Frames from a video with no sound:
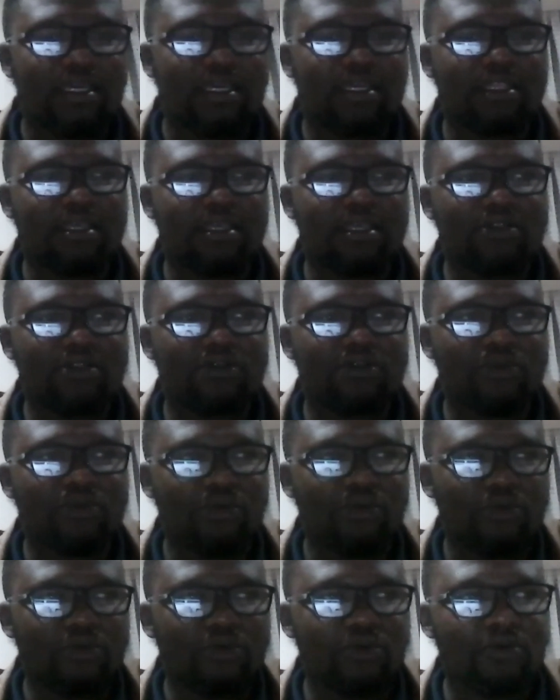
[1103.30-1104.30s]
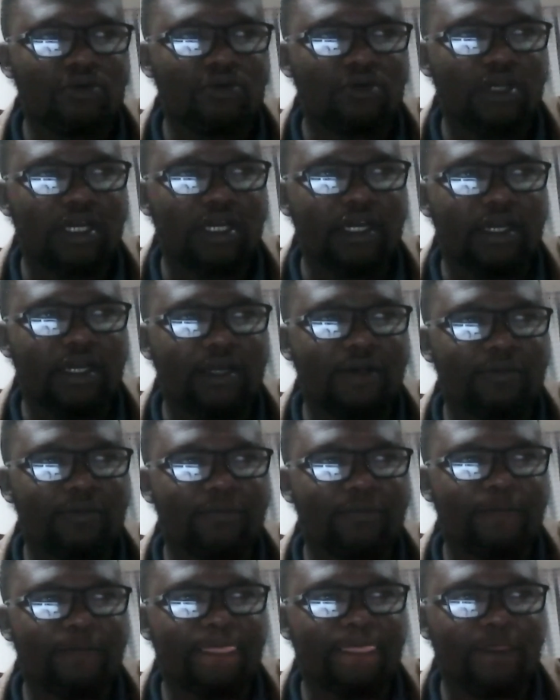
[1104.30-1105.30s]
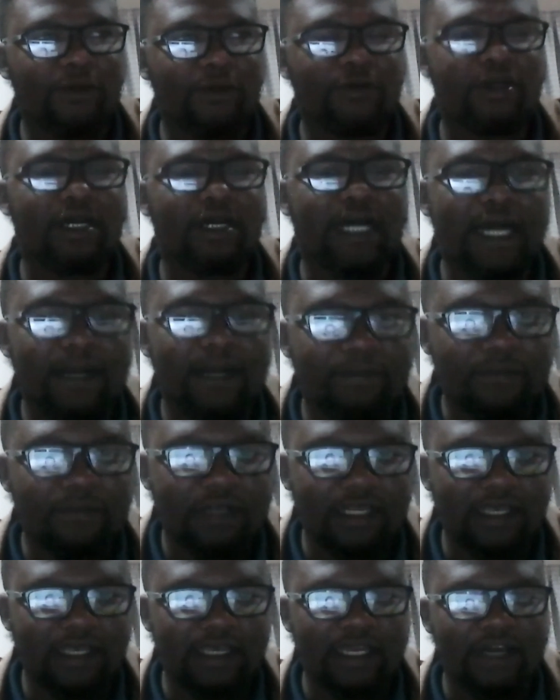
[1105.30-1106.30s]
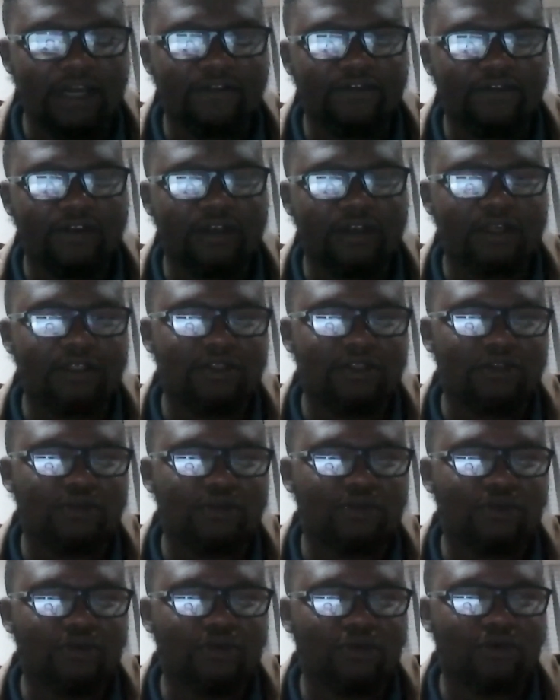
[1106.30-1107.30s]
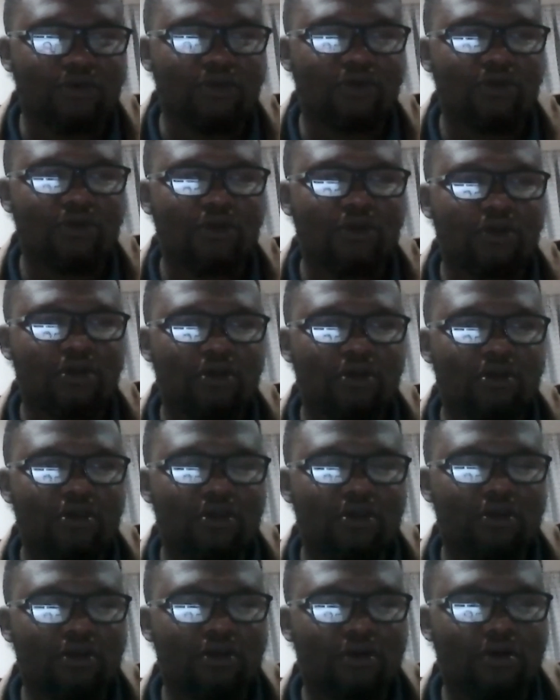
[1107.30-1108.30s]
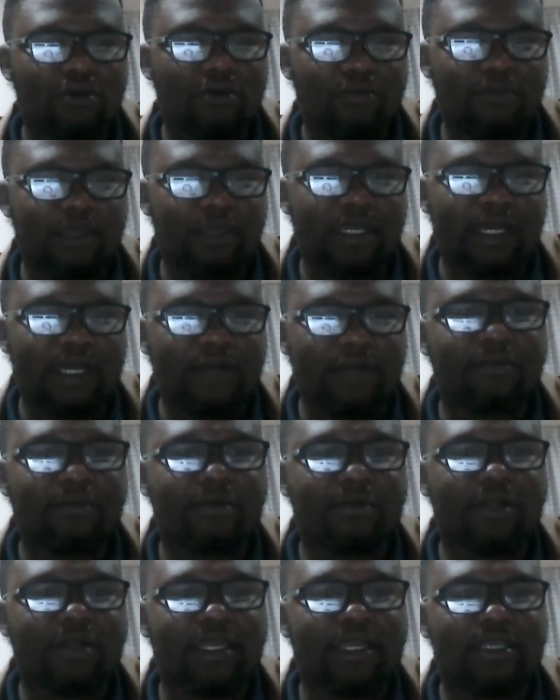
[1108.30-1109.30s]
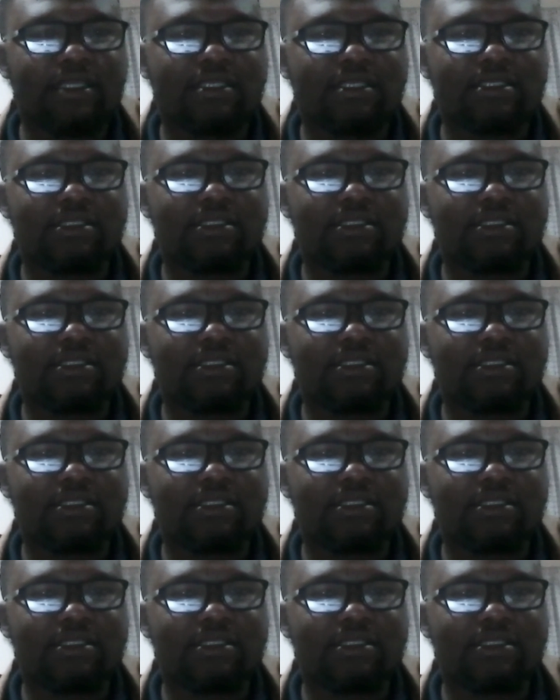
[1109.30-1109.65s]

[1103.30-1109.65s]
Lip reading: and then two, you were humble enough. You learned to, be humble and